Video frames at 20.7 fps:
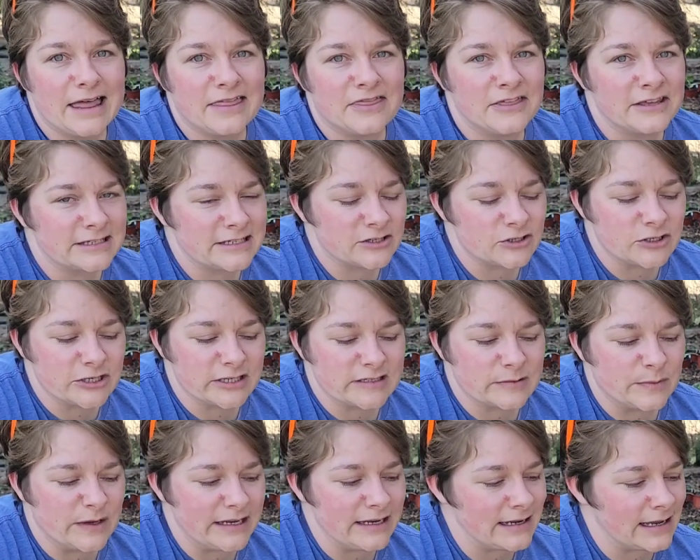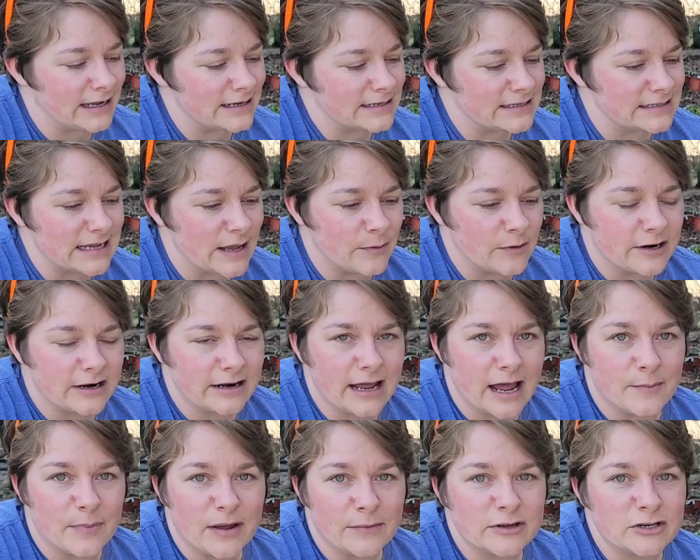This is just me kind of stepping it
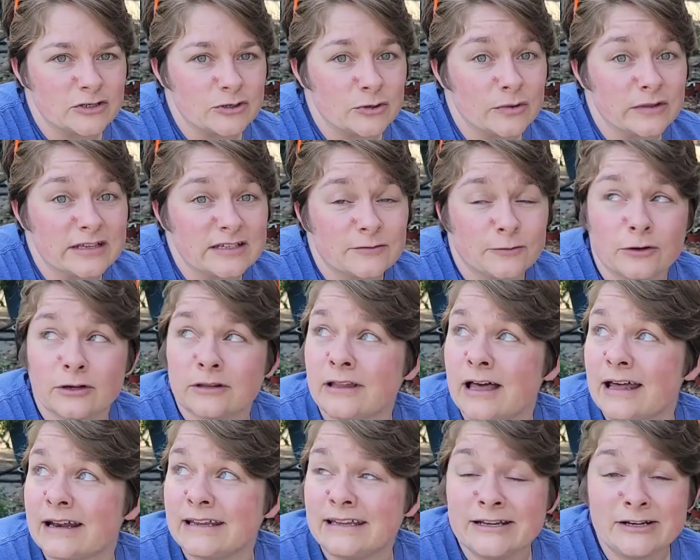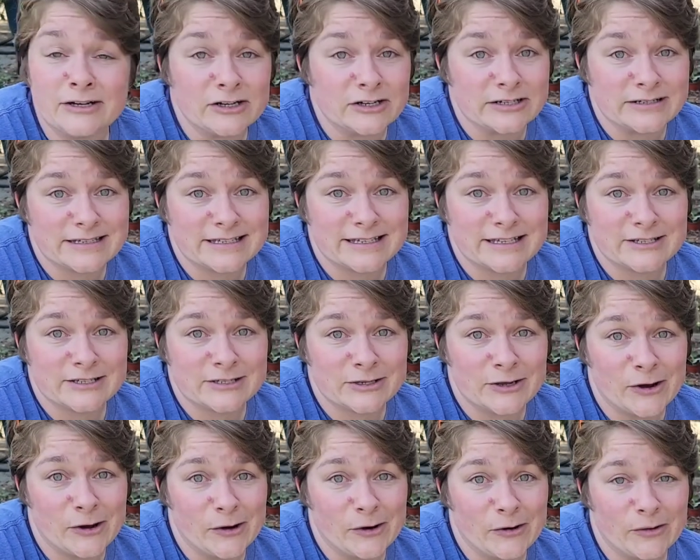up. I've been doing this for a lot of years.
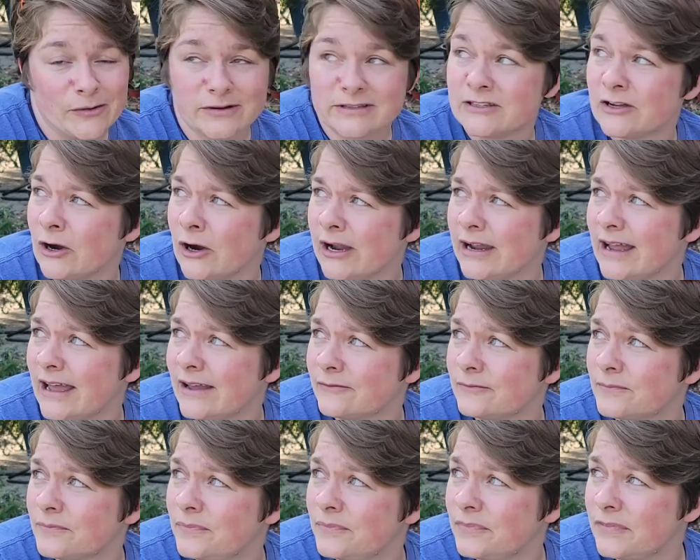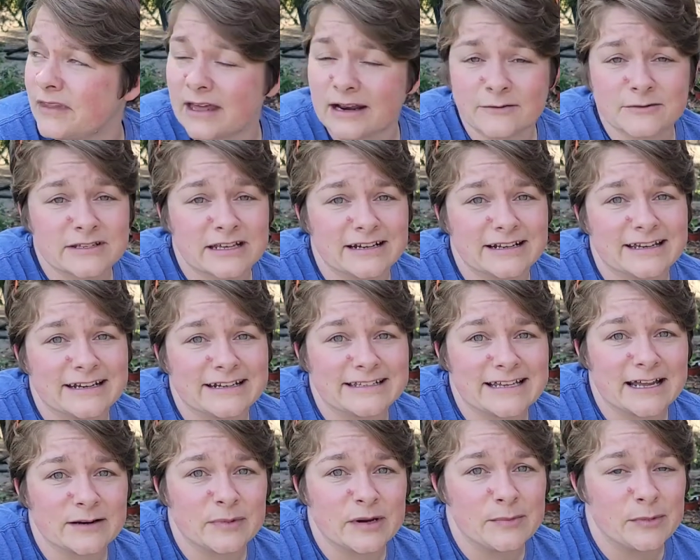So, sorry, I thought I was going to get
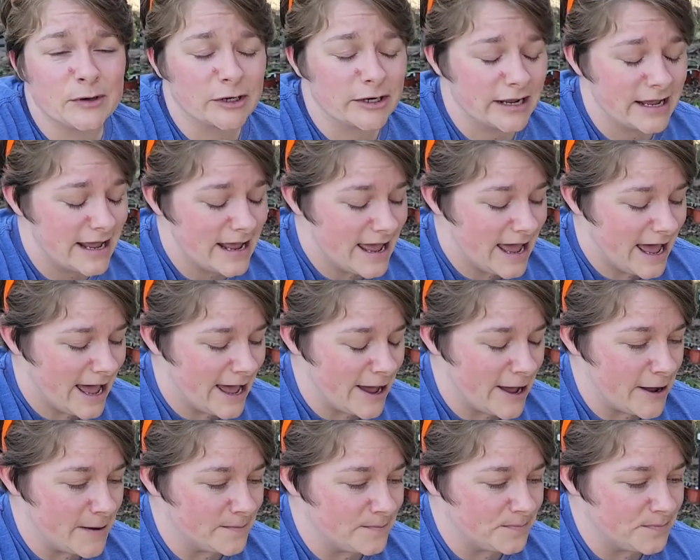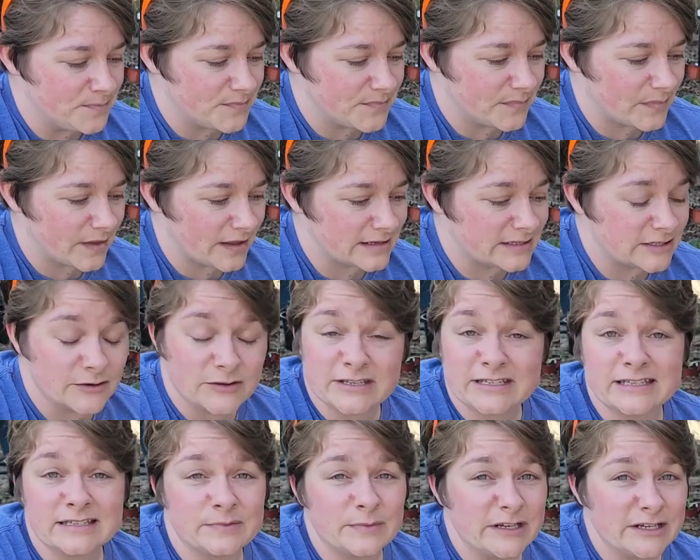attacked by a bird. So
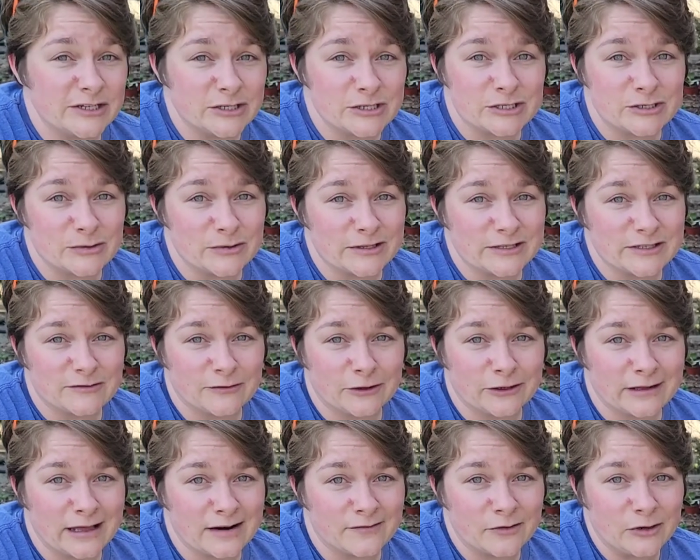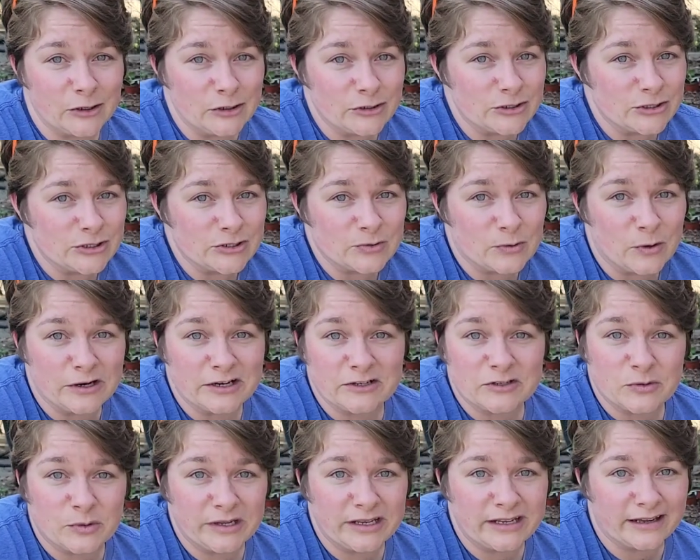this is me just doing this for a lot of years, just wanting
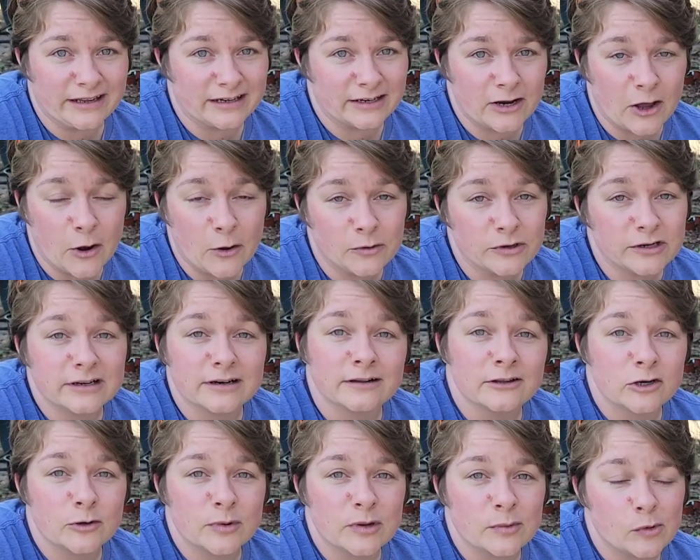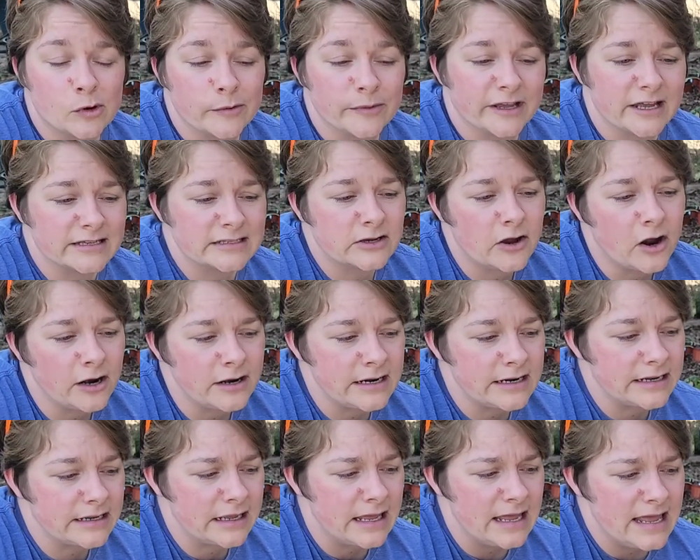to tweak it and hone it a little bit more, because
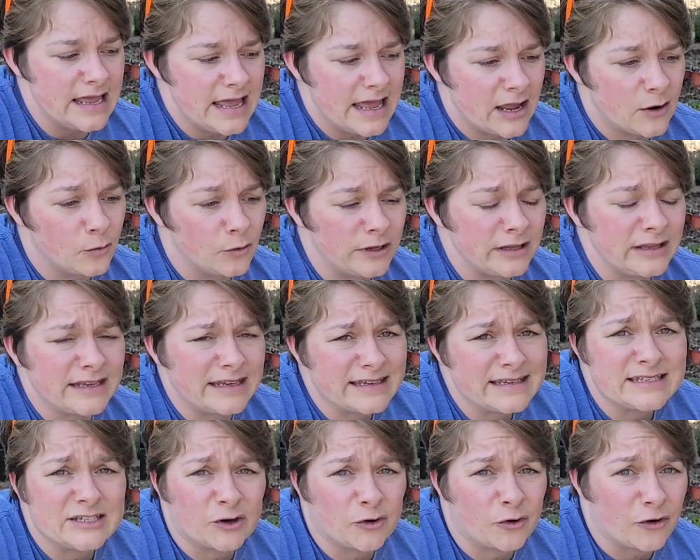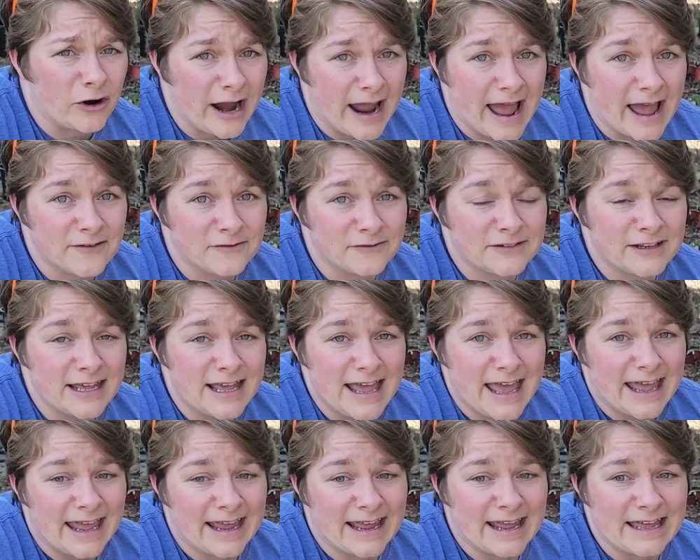gardening, it really is a craft.
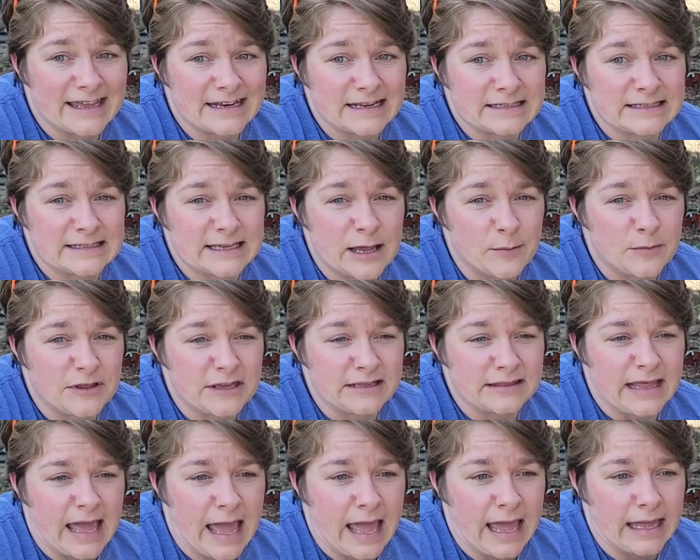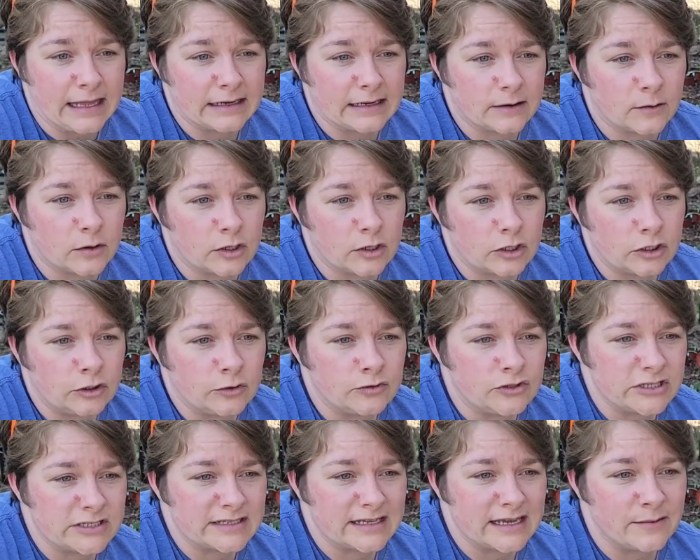And it's something that you
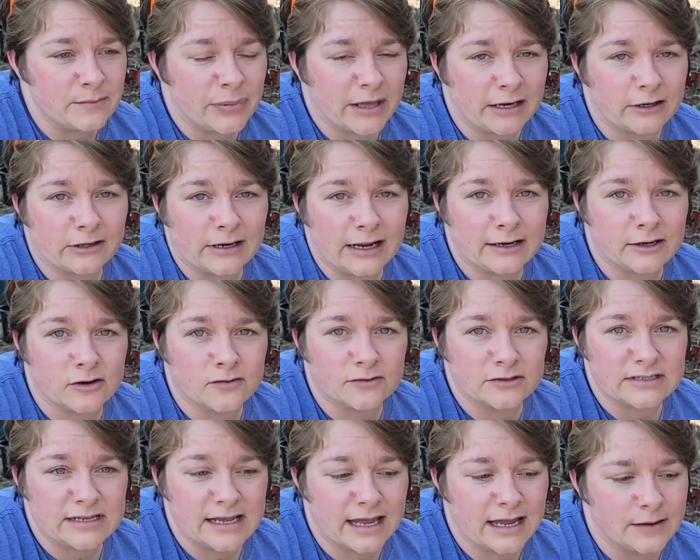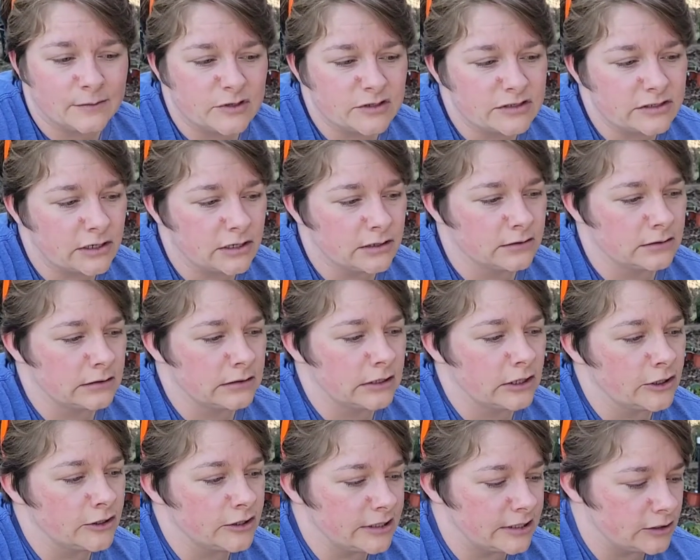just get better at over time. You start
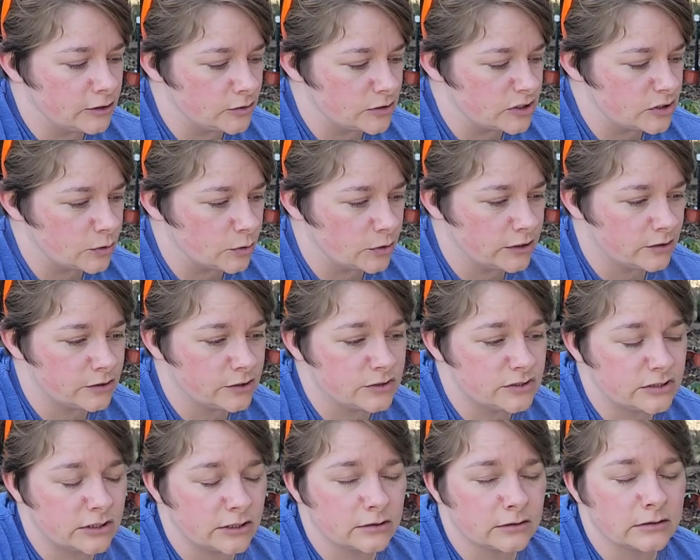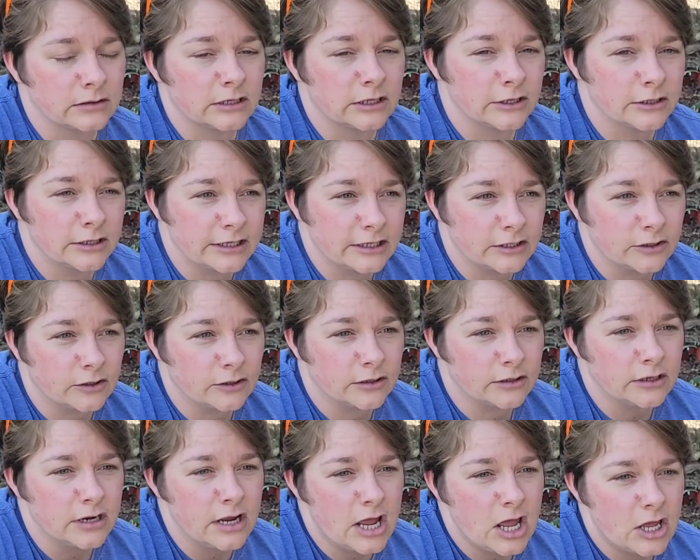learning your soil. You start learning
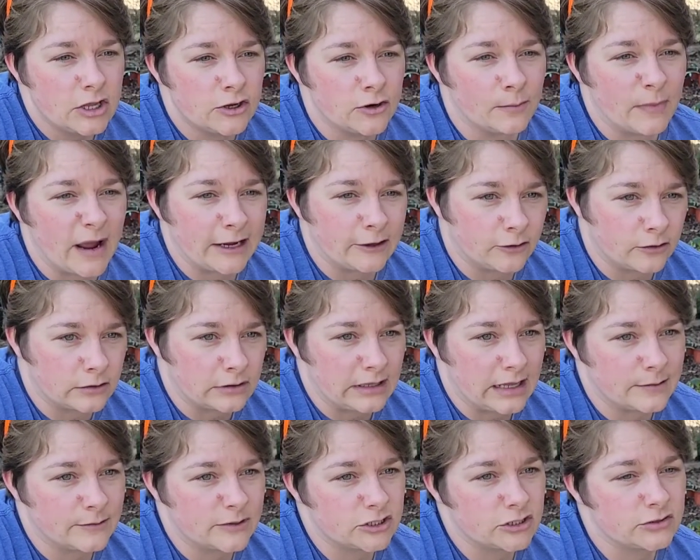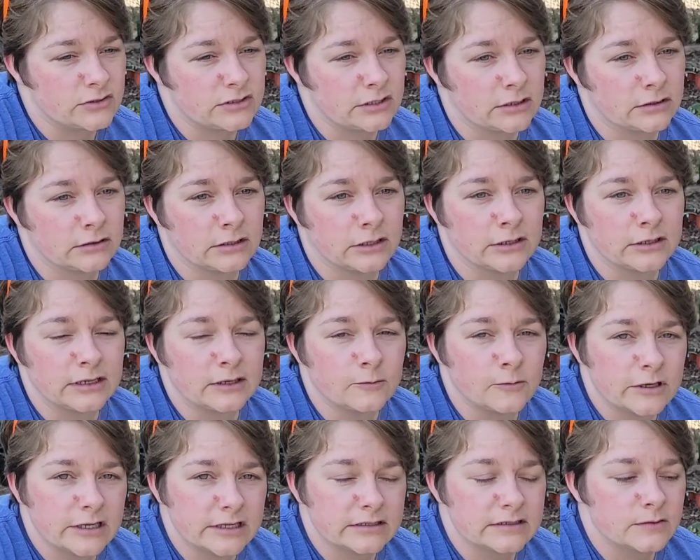your microclimates. You start
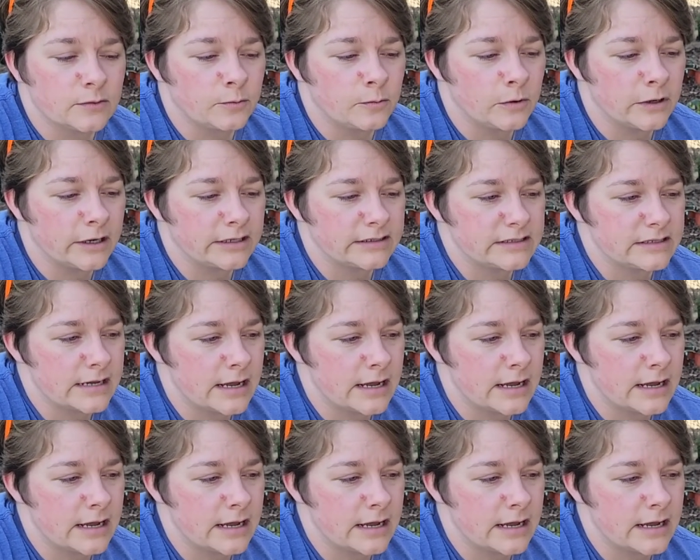learning what